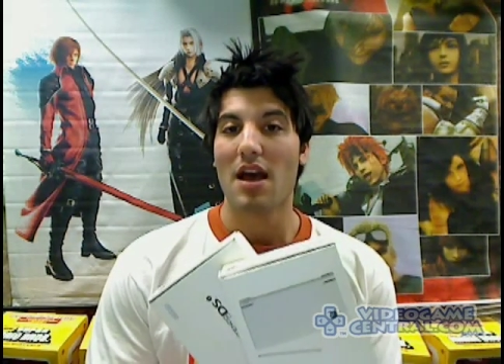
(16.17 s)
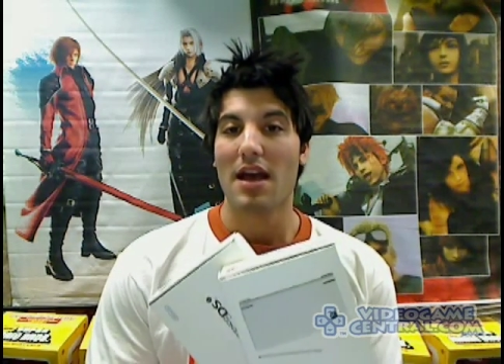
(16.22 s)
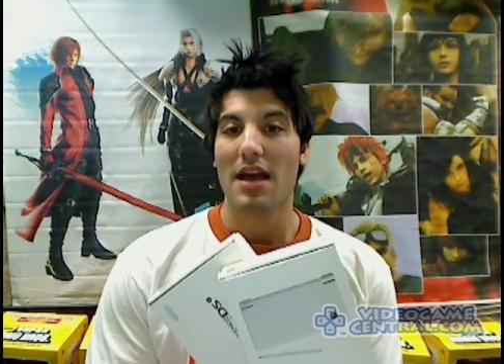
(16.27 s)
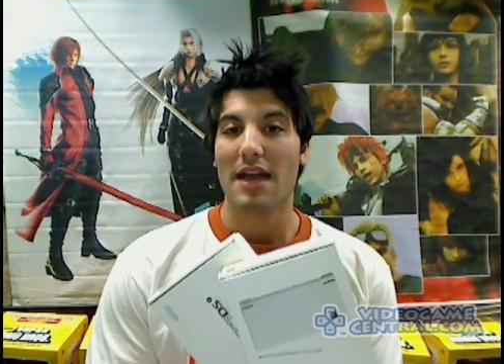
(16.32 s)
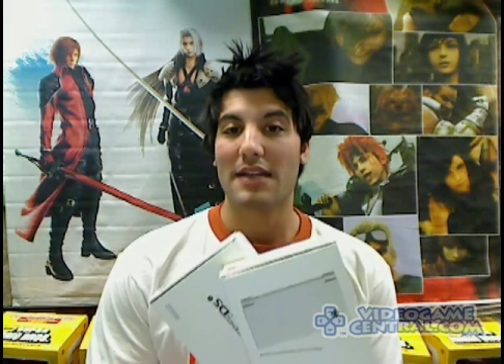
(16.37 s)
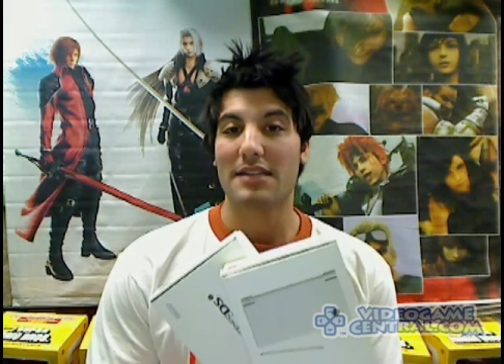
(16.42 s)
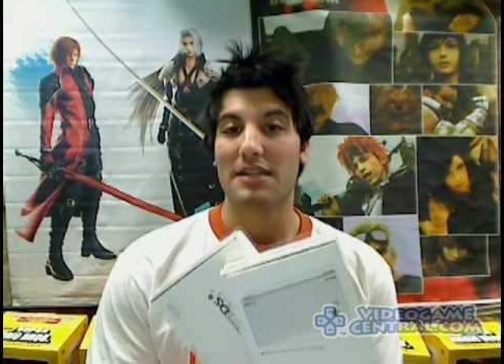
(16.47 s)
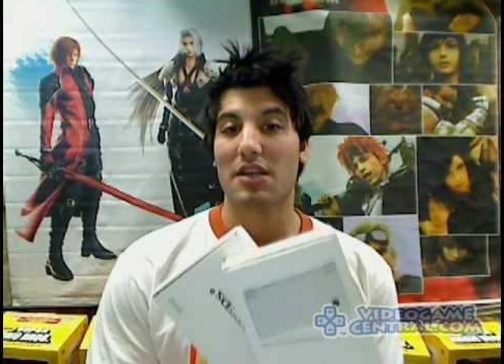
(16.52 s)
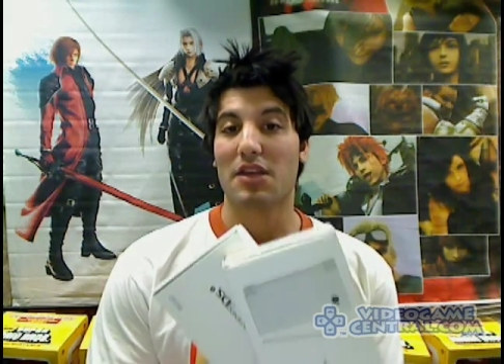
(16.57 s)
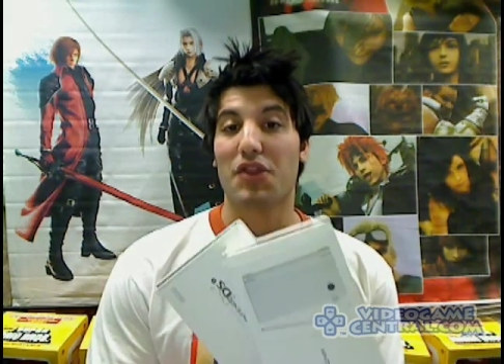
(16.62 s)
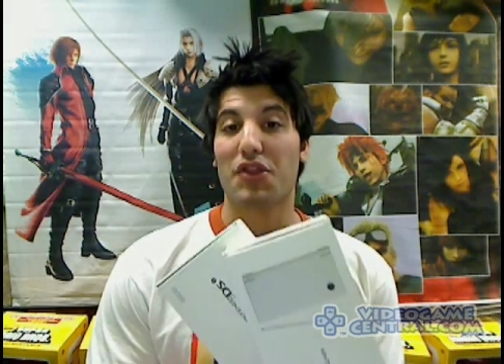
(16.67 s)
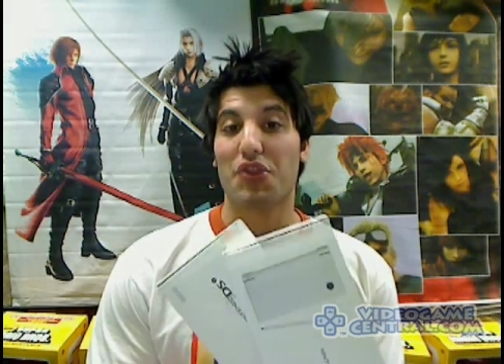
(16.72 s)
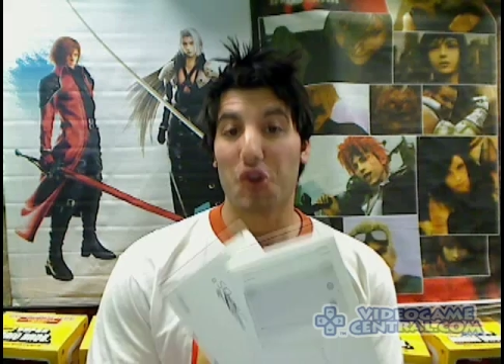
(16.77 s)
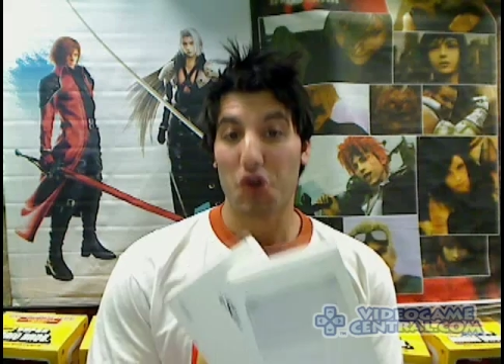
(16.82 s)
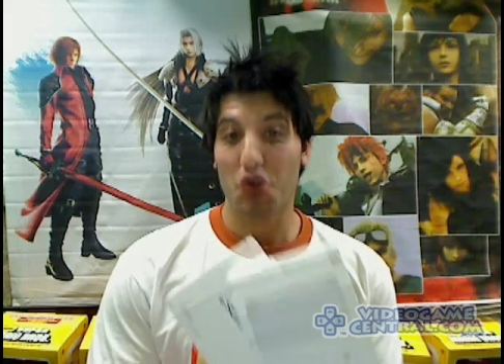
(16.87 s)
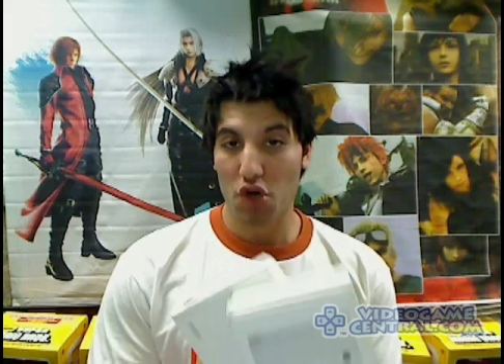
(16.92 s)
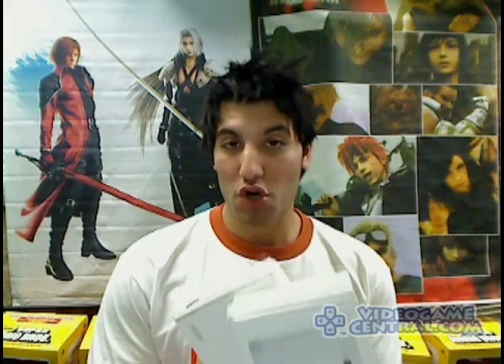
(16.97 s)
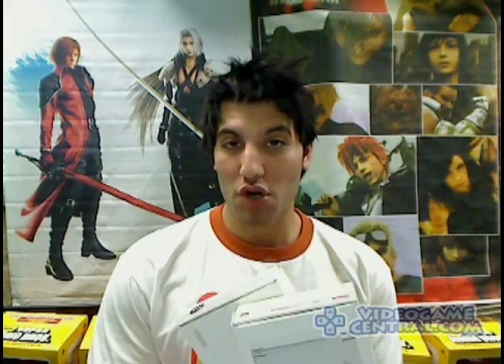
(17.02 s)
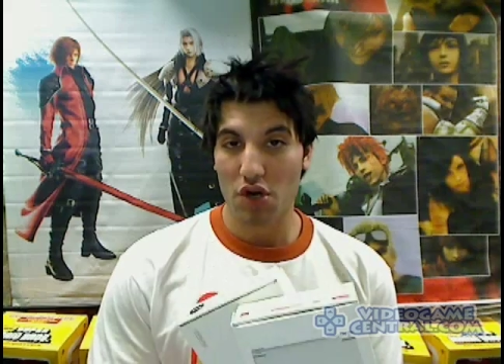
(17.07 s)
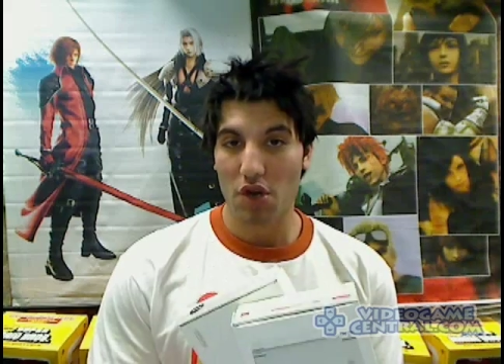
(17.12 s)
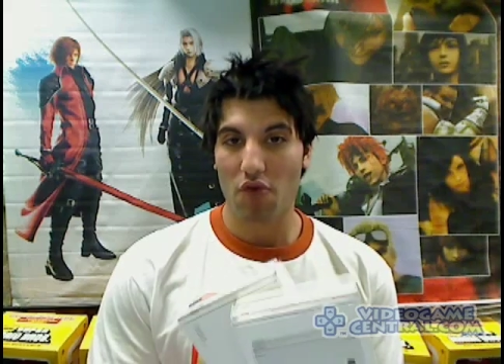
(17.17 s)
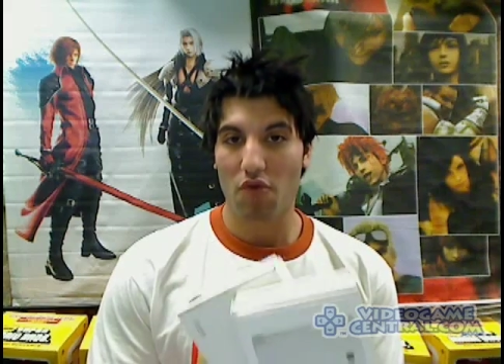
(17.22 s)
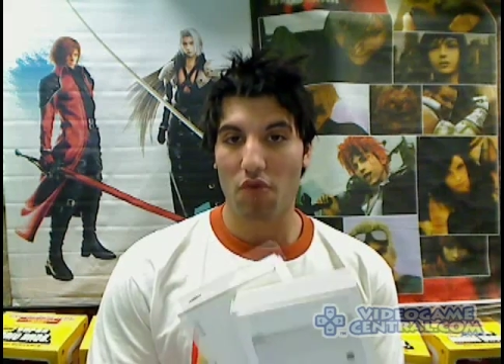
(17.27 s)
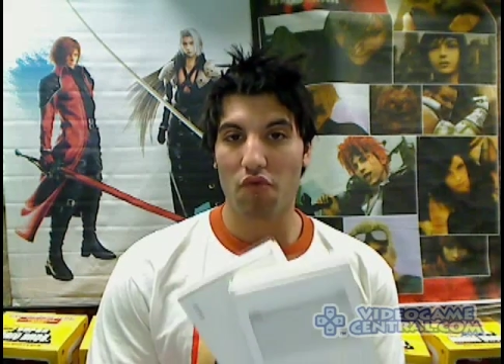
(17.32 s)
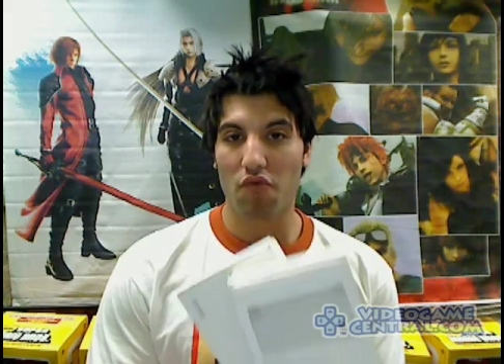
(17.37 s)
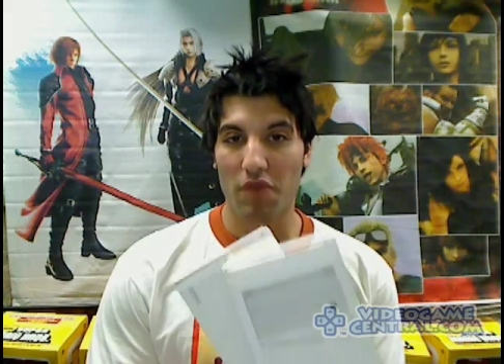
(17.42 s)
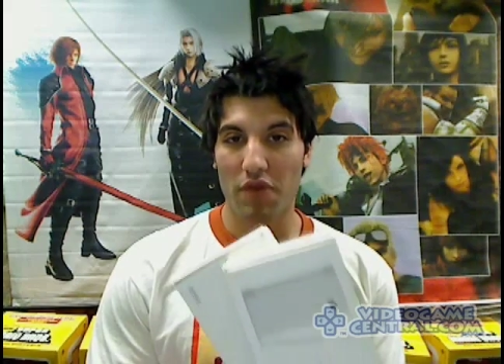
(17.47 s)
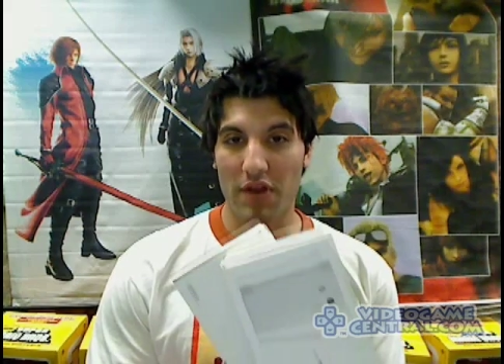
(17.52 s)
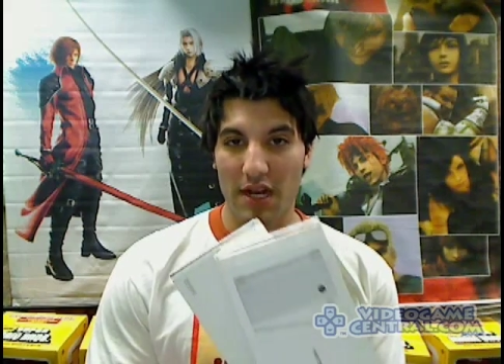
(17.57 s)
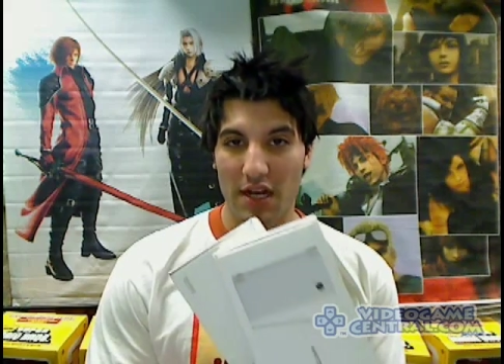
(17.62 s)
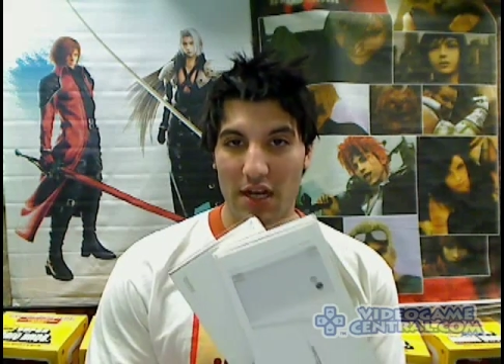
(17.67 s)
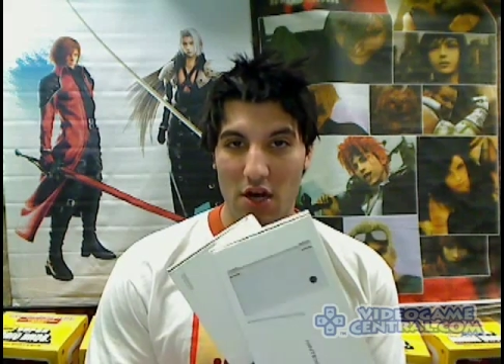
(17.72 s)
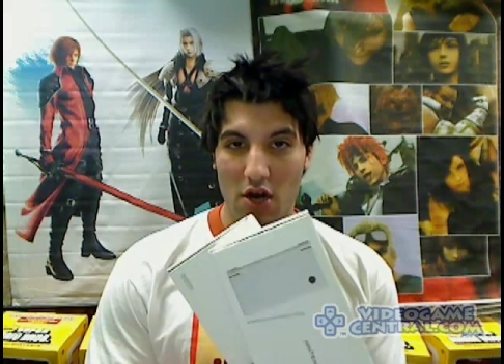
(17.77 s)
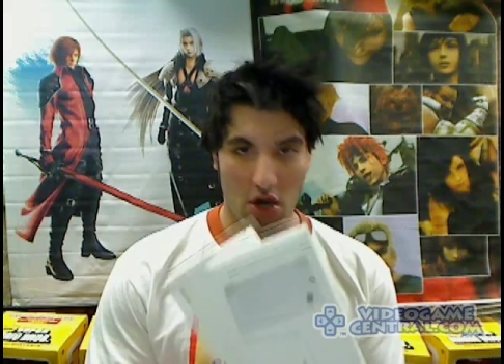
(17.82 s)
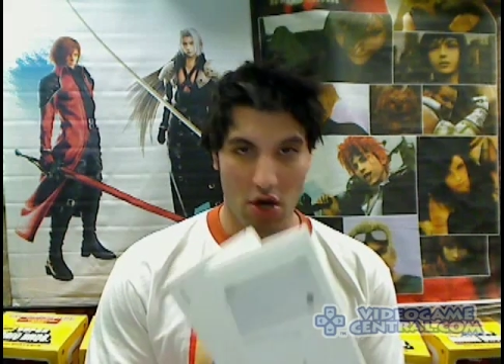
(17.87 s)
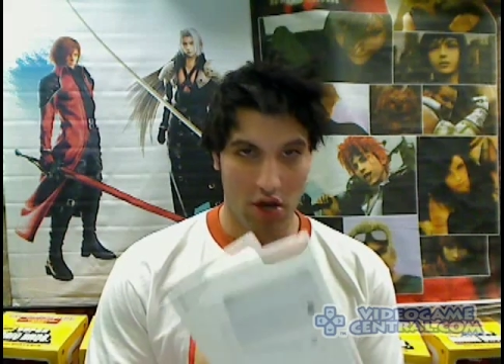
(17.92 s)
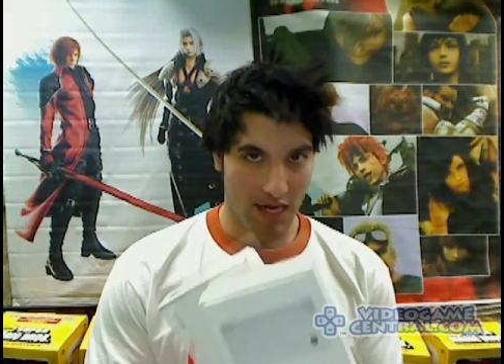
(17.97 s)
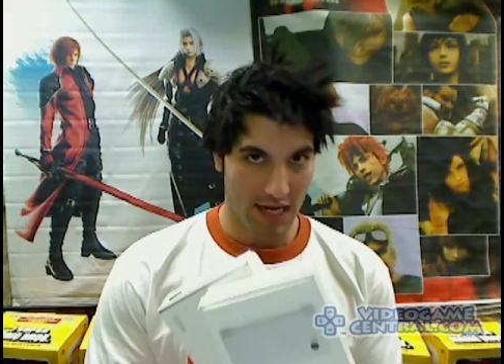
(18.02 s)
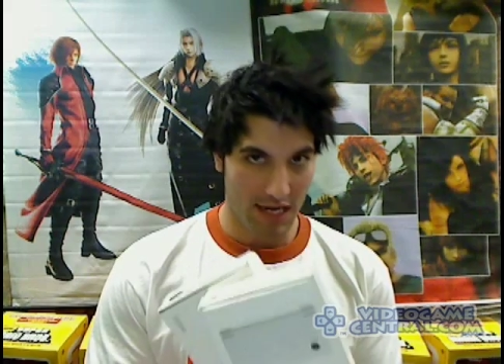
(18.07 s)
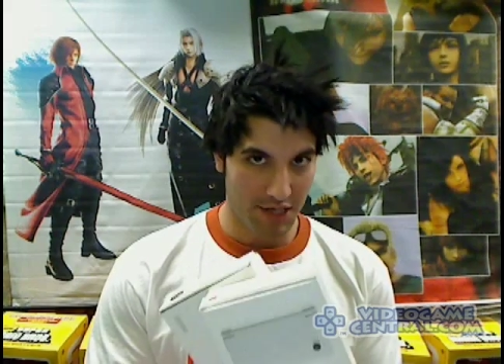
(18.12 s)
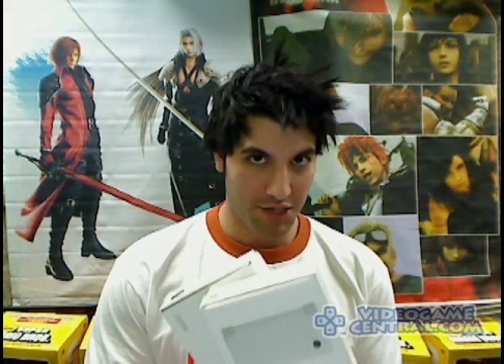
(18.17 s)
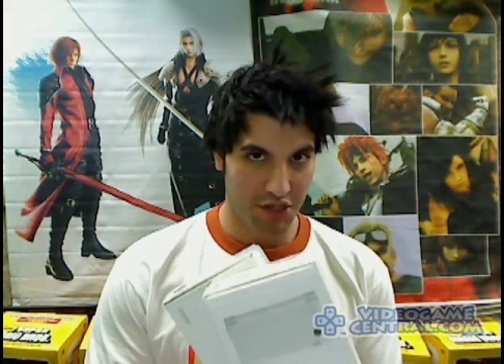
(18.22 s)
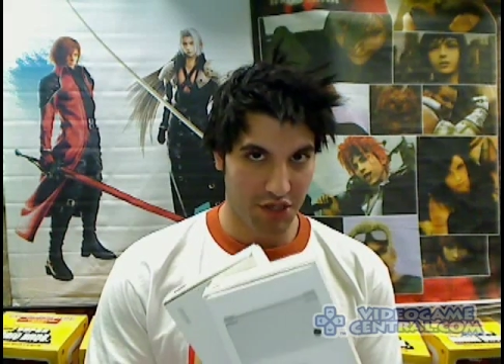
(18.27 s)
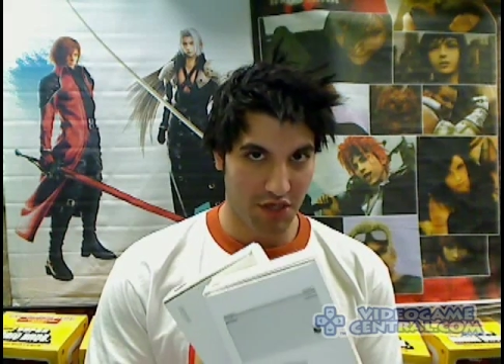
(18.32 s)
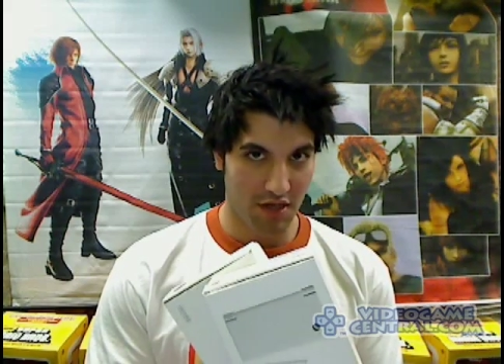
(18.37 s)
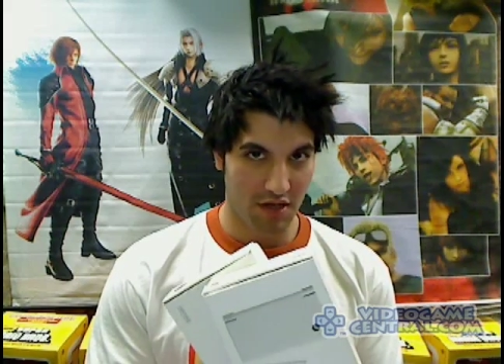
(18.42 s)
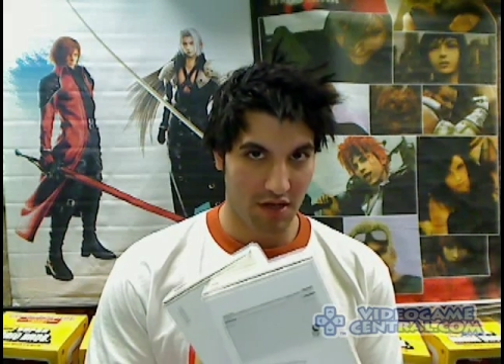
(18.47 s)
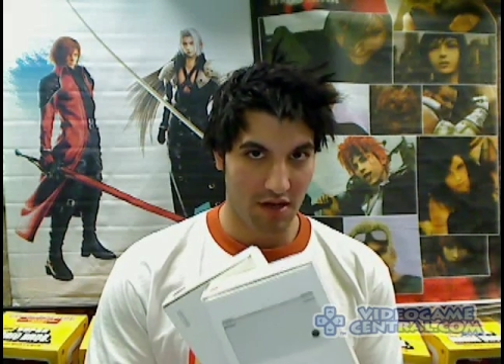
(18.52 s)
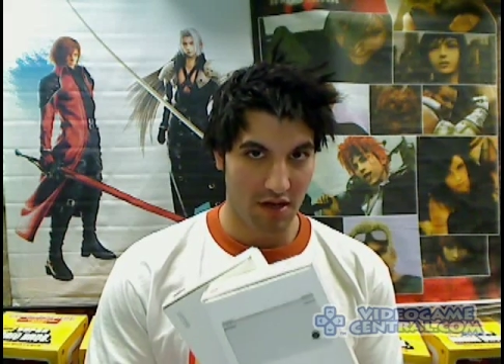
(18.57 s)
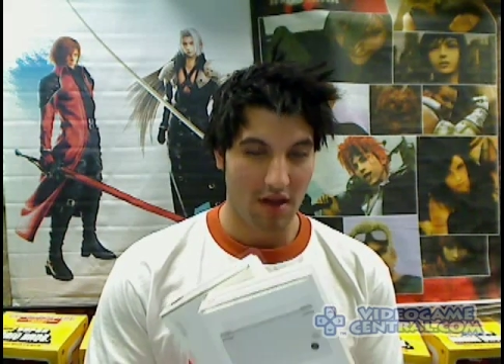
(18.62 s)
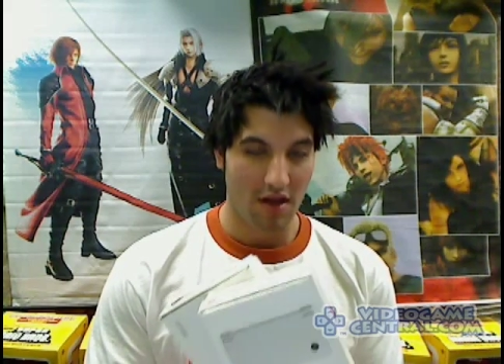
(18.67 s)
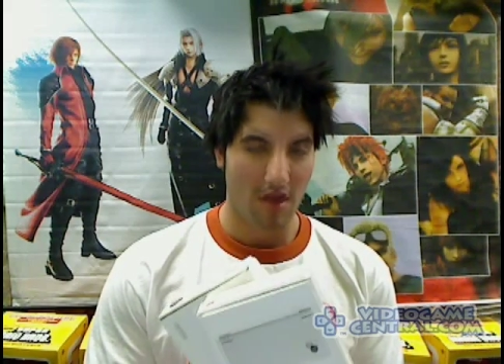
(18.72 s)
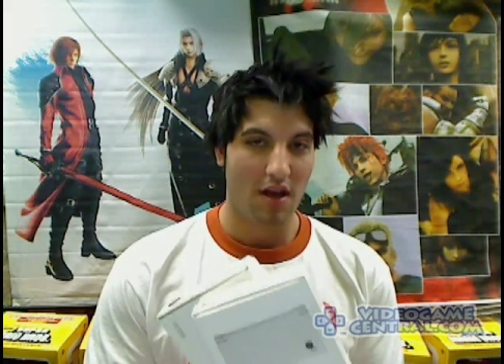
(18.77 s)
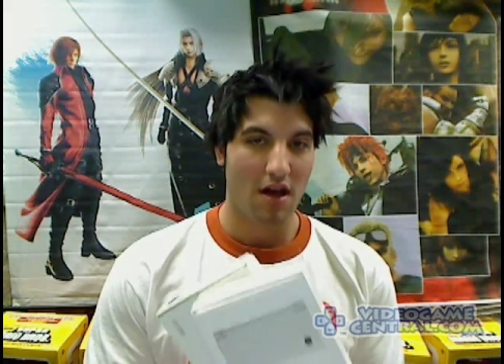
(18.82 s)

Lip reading: It's the third reincarnation